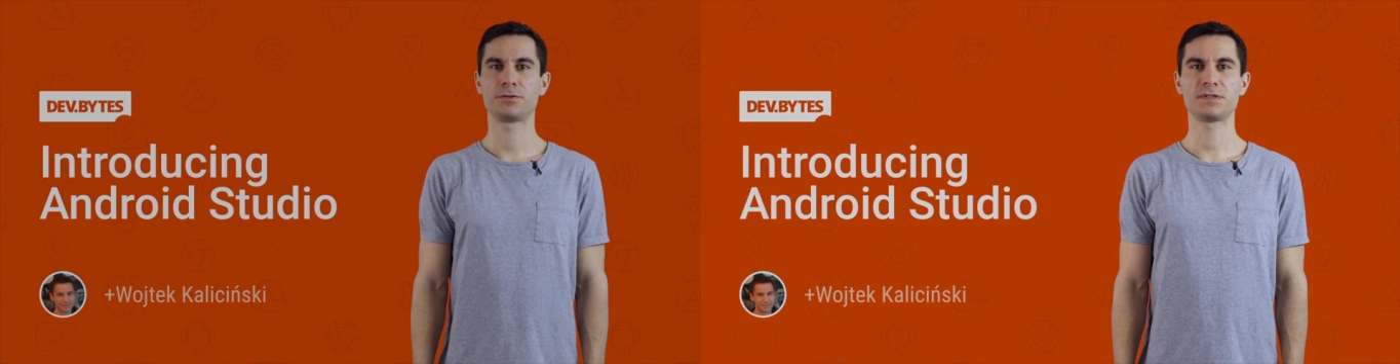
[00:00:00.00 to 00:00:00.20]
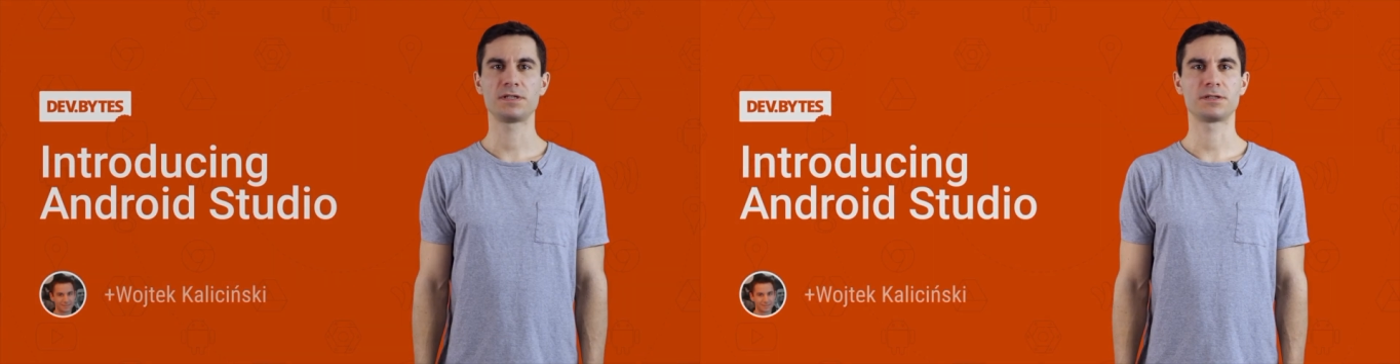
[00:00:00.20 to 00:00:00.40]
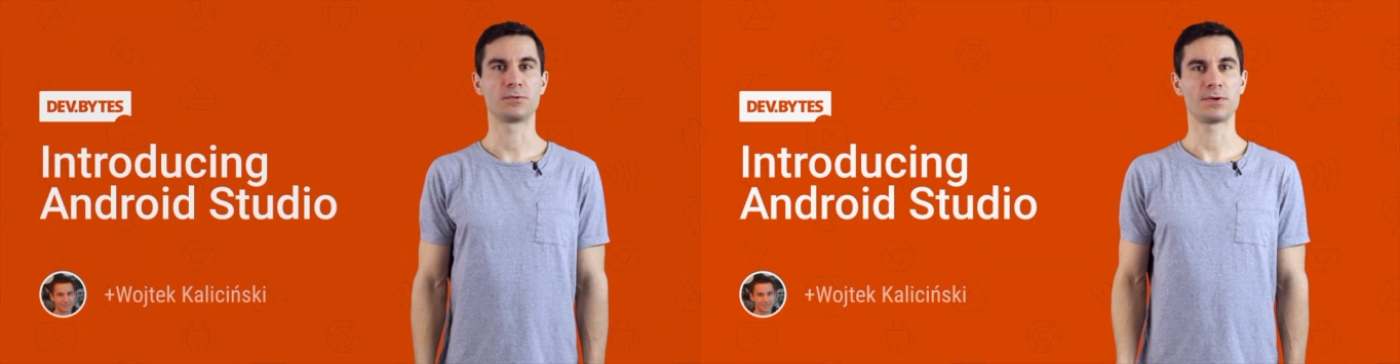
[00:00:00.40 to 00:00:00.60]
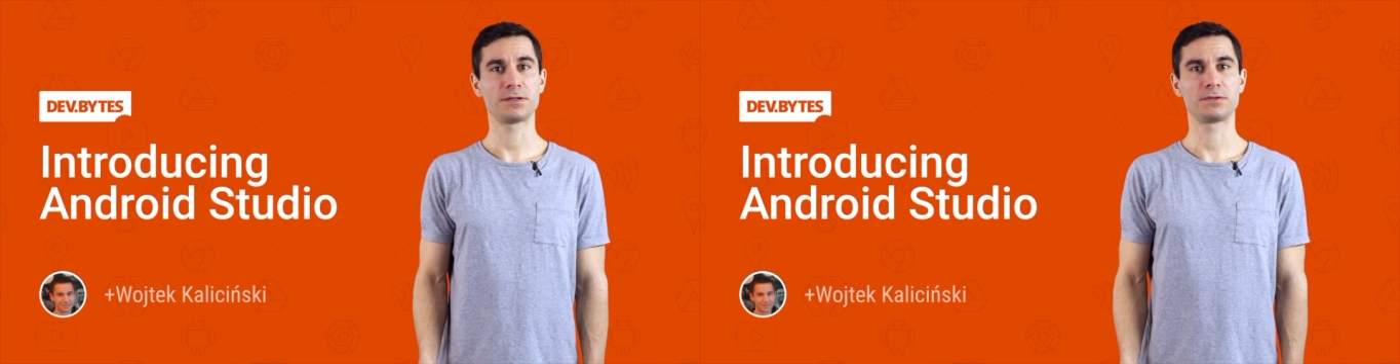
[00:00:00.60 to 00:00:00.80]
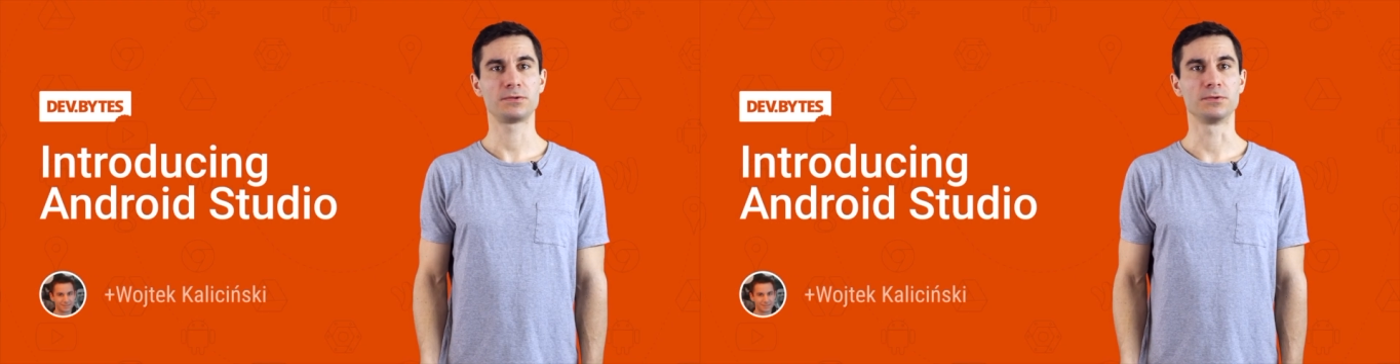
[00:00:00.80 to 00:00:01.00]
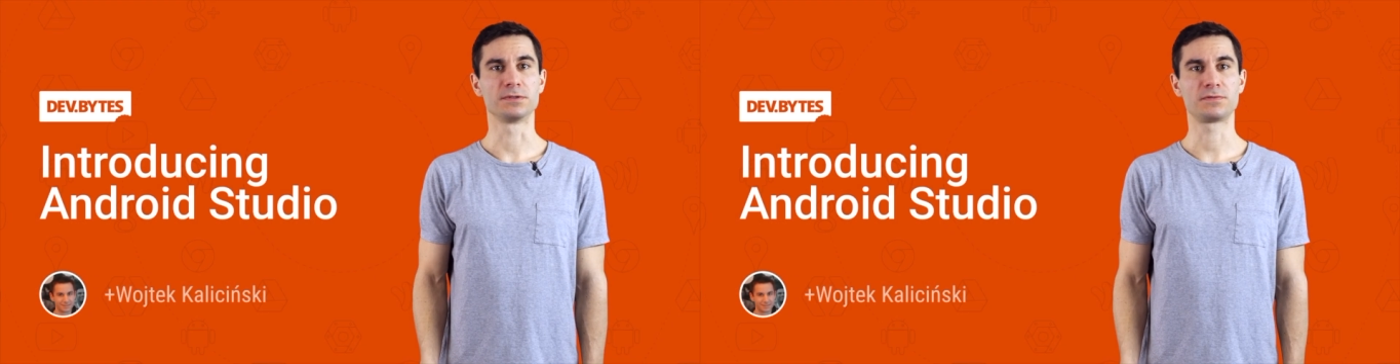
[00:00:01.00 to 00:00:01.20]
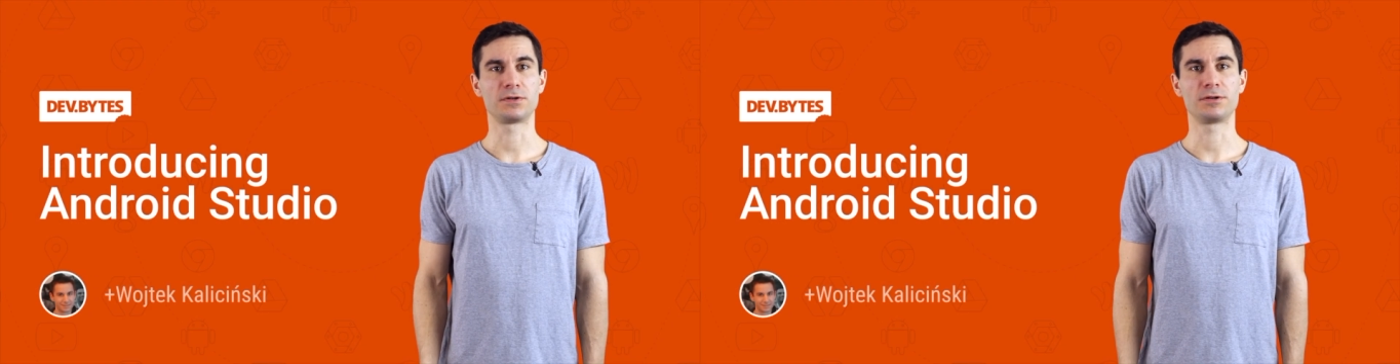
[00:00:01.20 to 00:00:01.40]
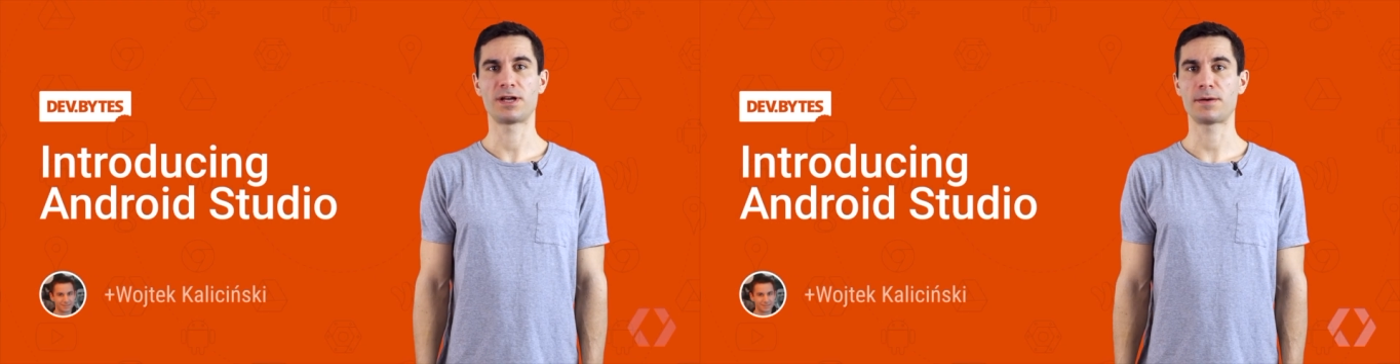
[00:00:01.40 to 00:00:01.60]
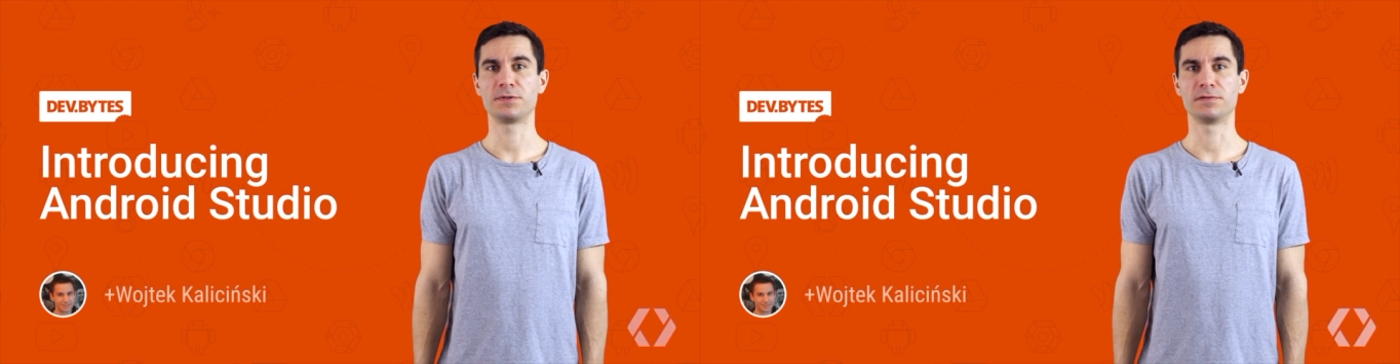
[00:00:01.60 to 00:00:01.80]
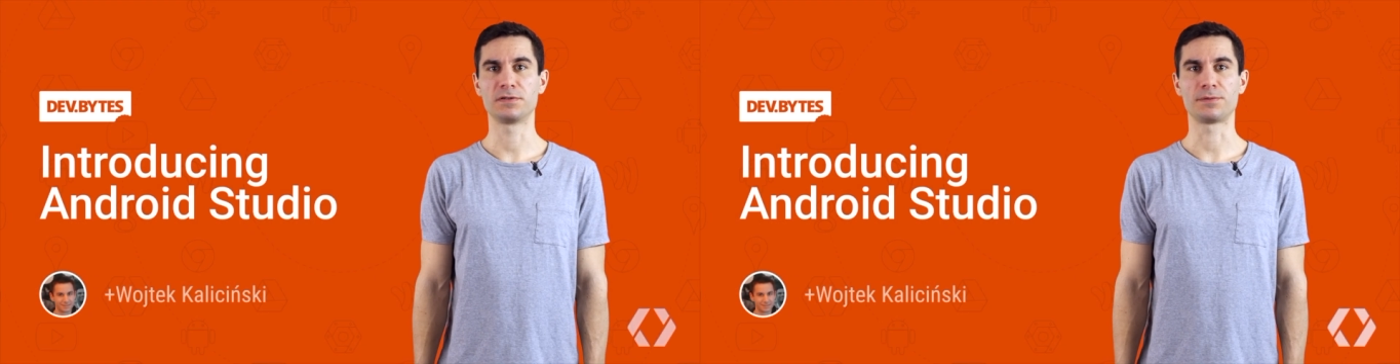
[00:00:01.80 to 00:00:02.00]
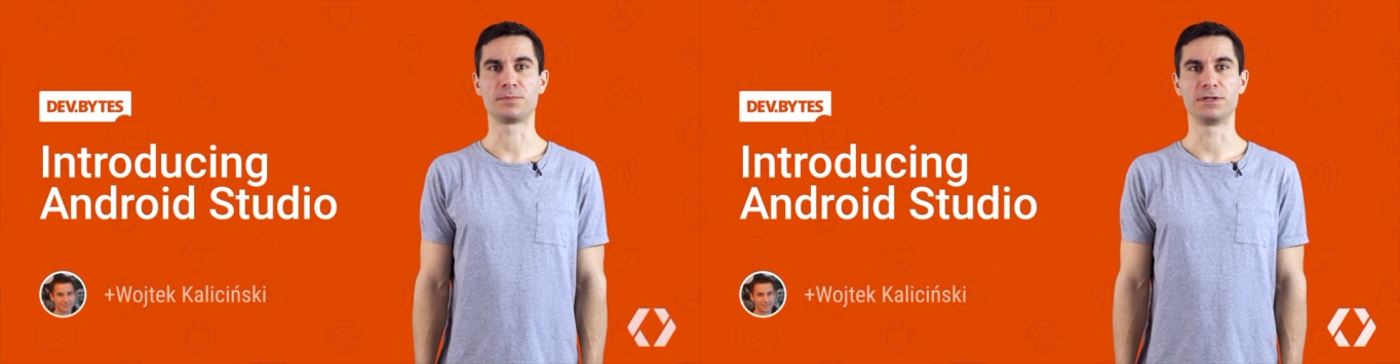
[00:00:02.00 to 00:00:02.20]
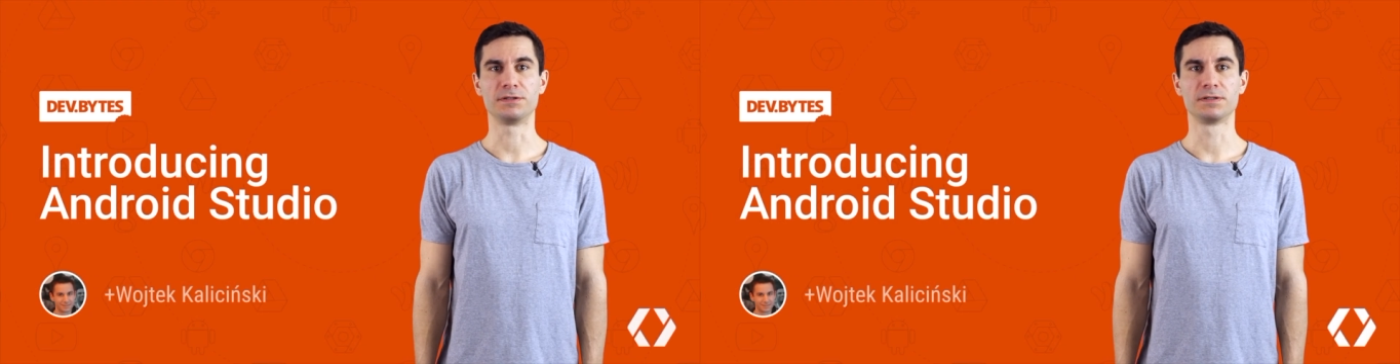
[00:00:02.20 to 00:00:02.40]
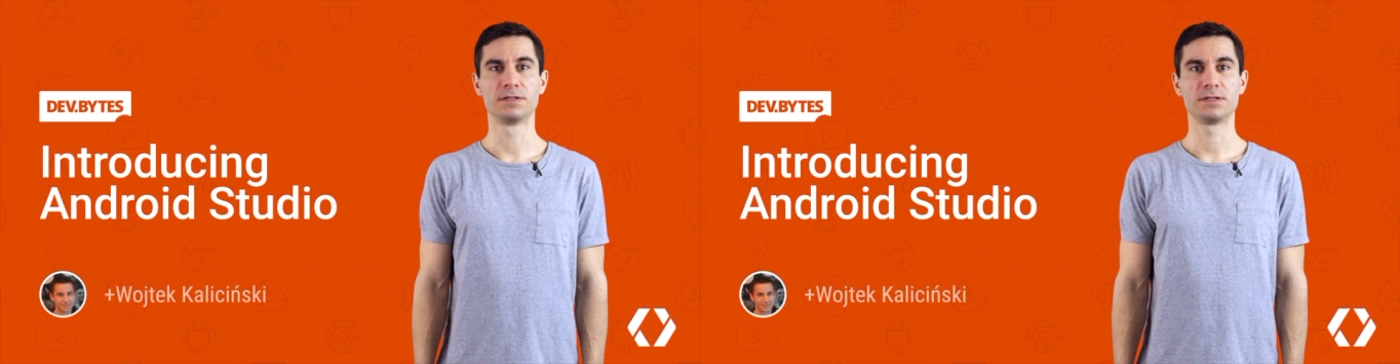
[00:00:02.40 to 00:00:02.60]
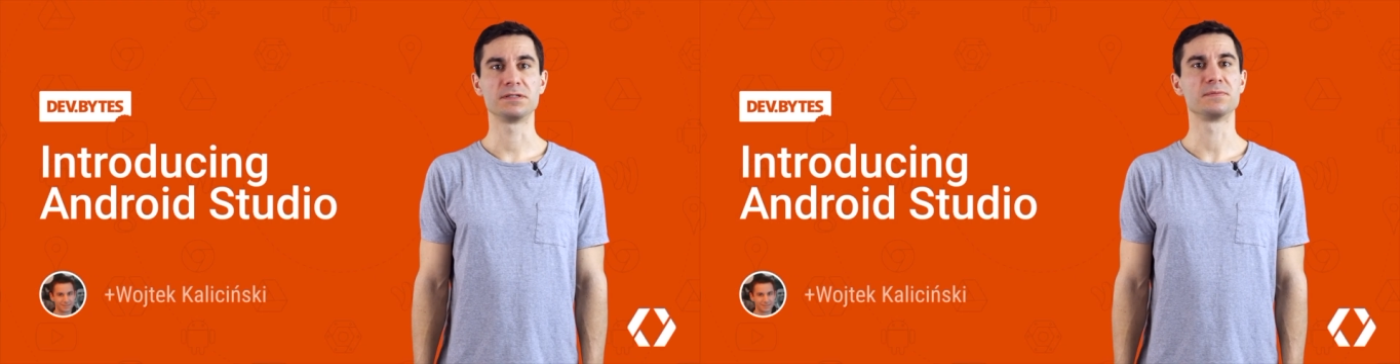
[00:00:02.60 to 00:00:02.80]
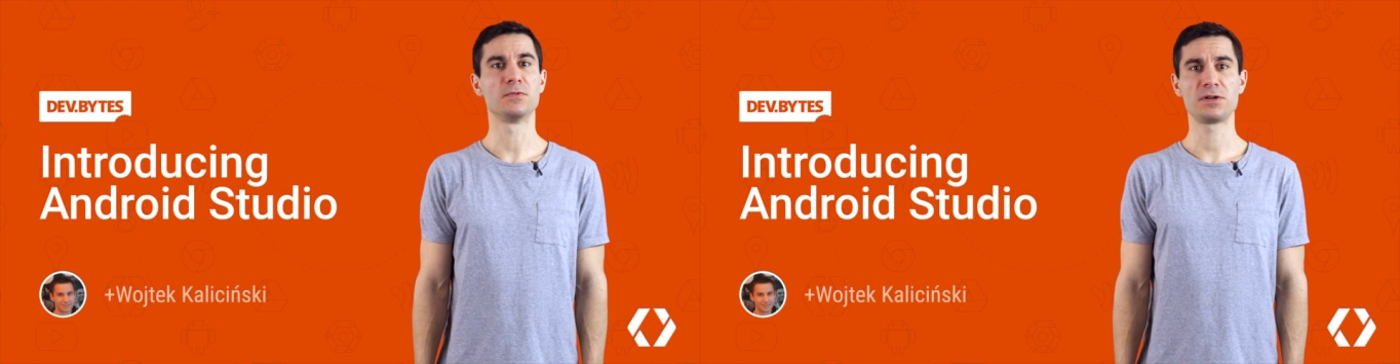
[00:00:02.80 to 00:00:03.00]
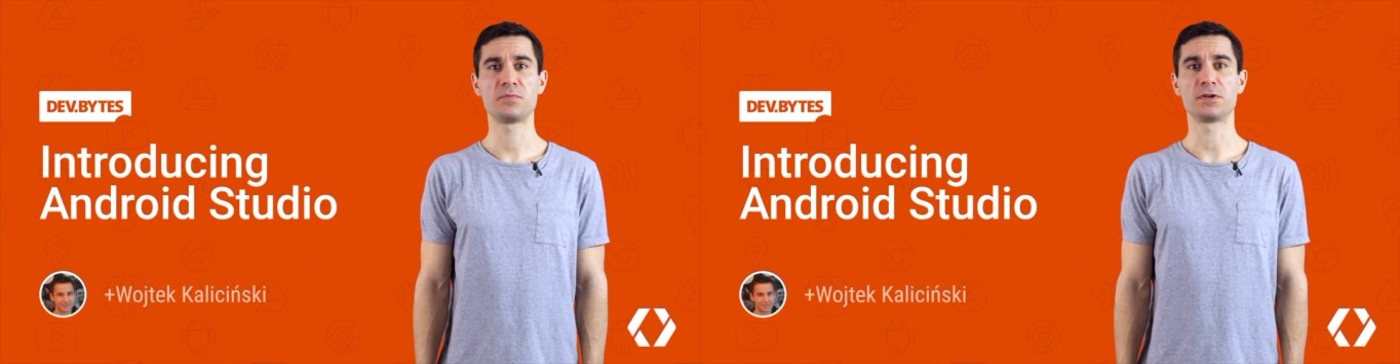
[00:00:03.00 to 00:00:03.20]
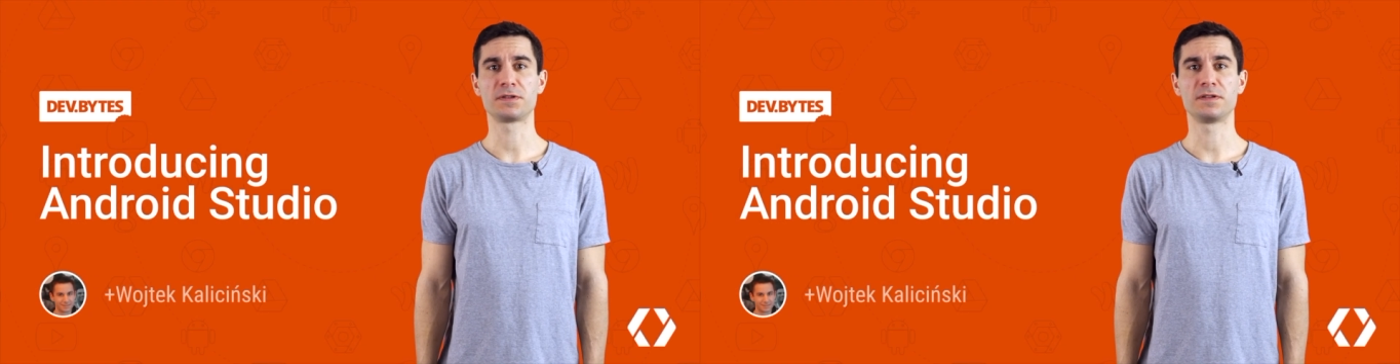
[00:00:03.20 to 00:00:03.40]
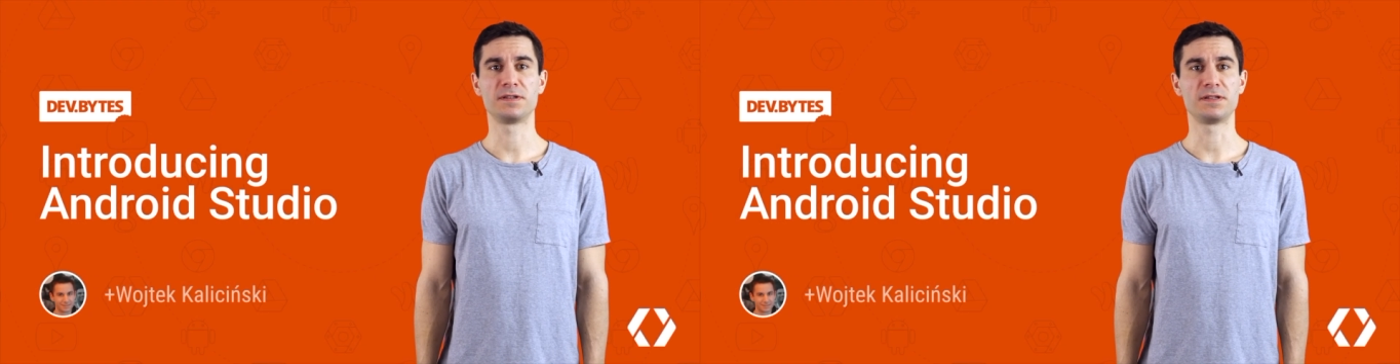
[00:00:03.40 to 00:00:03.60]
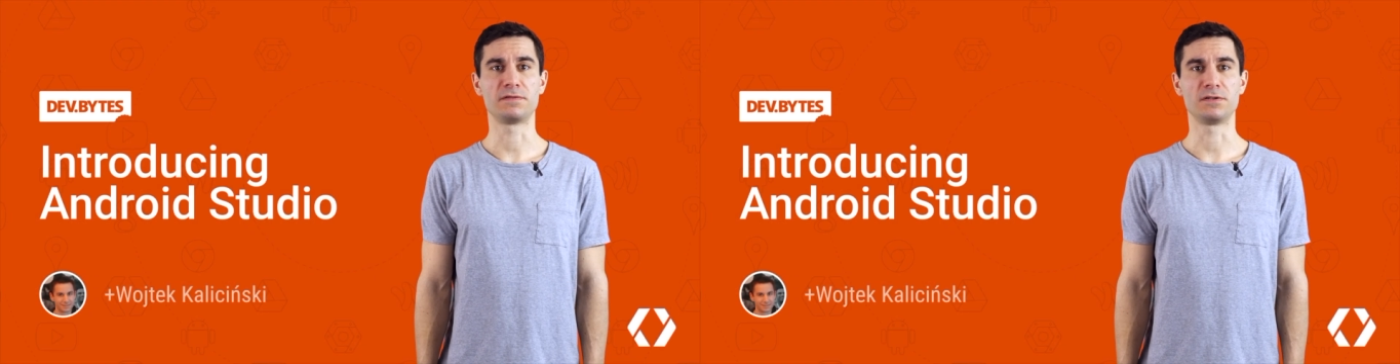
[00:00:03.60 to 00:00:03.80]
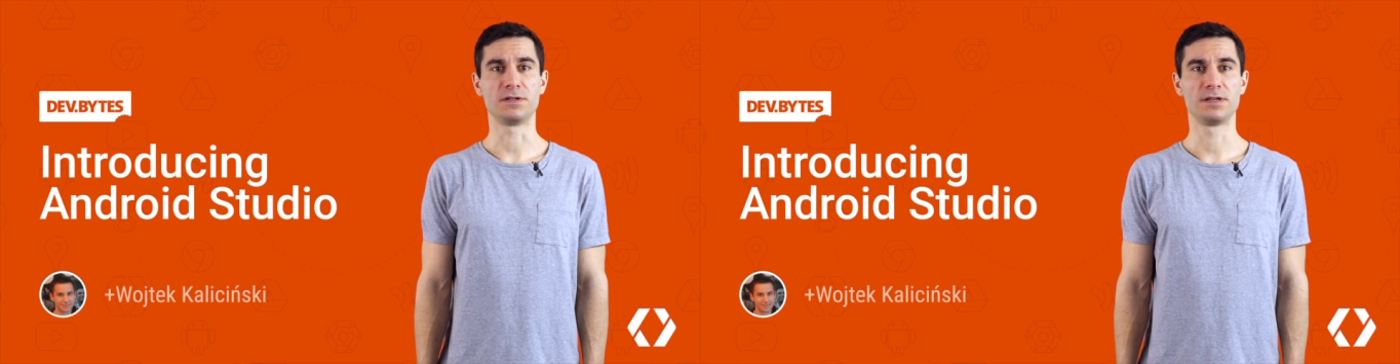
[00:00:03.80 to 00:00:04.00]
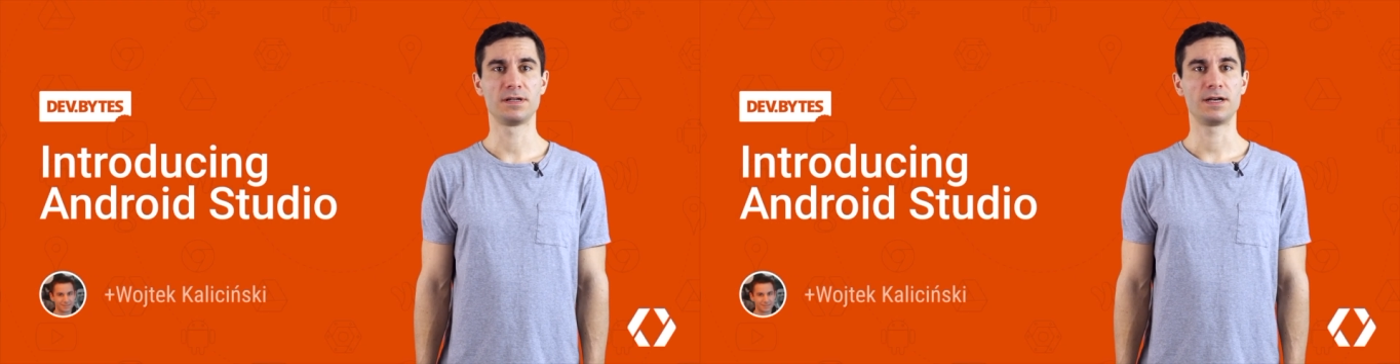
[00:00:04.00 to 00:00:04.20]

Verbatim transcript: choosing the right tools for your app development is more important than ever,